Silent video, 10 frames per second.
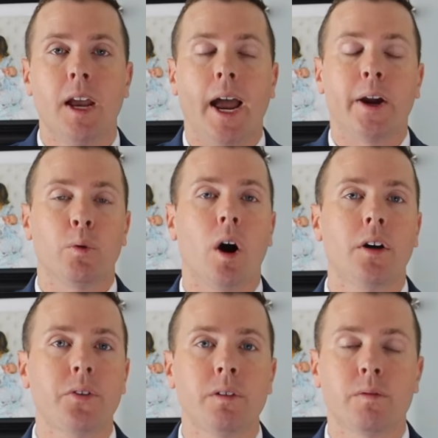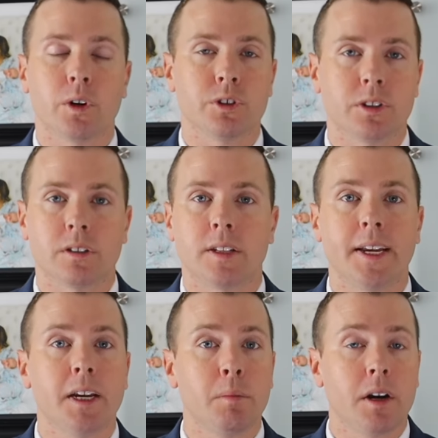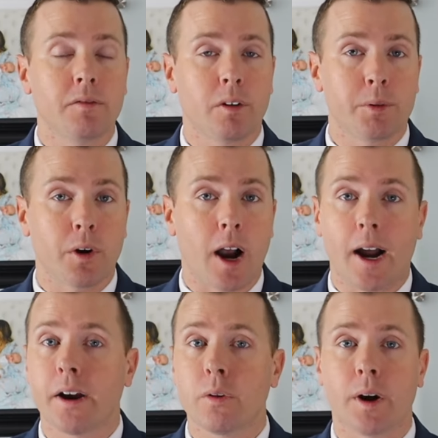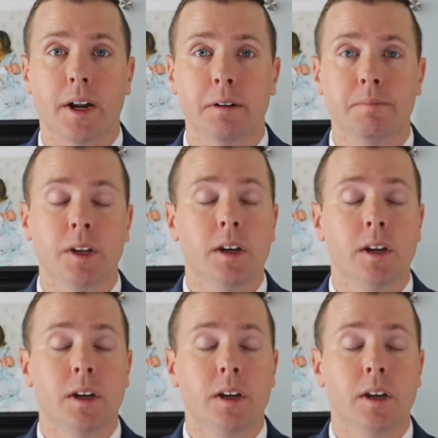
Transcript: A Roth conversion is taking money from your IRA,